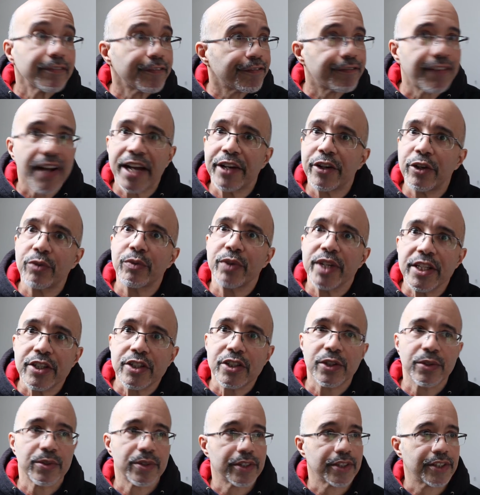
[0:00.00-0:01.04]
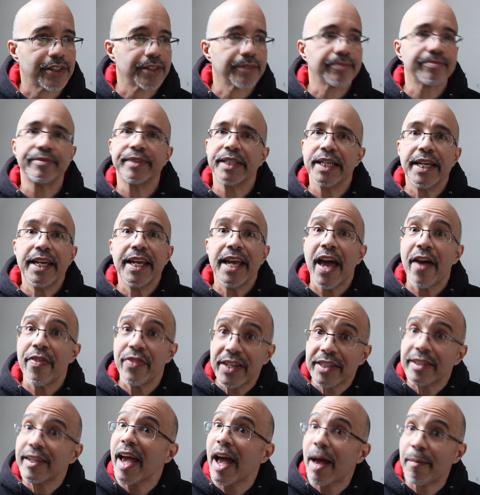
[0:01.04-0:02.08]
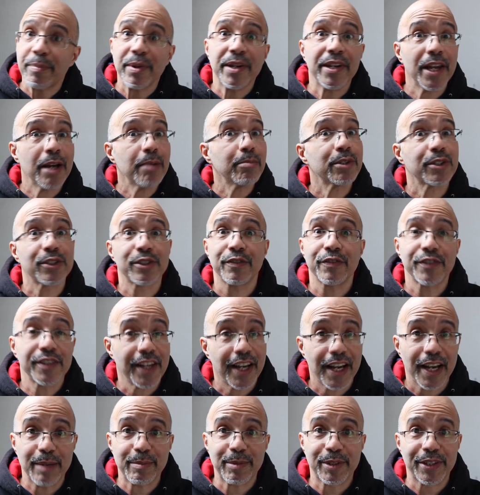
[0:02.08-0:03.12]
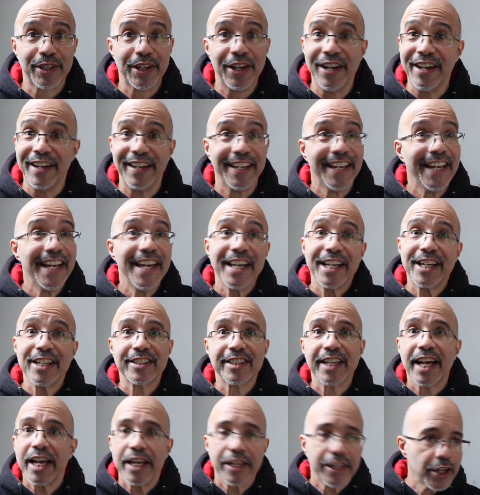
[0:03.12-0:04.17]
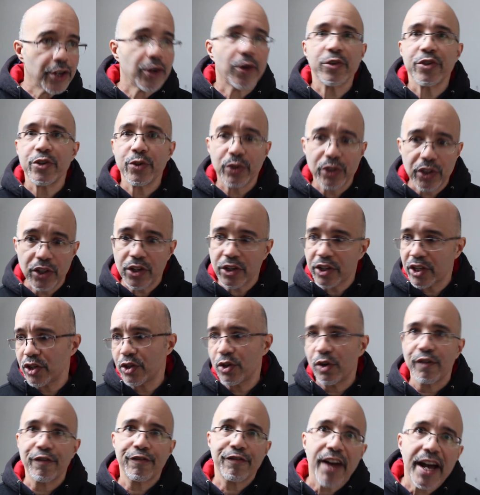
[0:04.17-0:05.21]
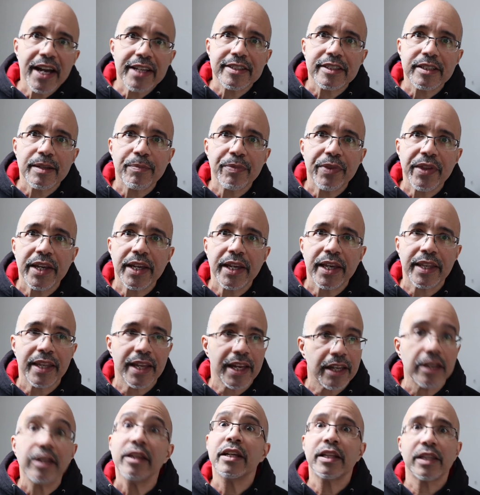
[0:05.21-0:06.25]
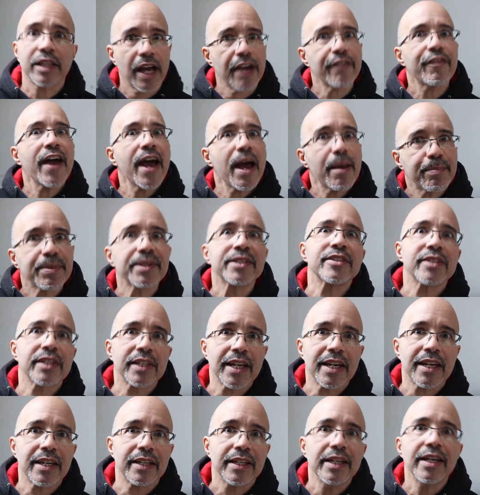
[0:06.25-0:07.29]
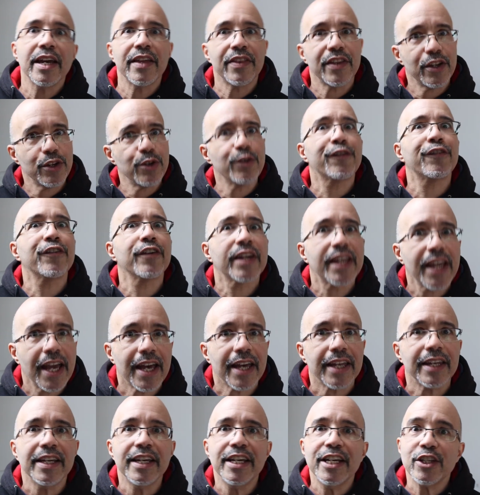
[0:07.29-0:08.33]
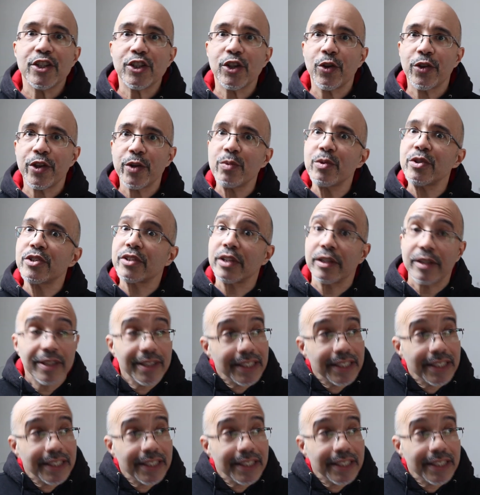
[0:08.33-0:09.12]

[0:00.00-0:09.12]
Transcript: find a resource. And this happened numbers of times because, you know, you look, you don't find something and then life happens again and then you forget. So there was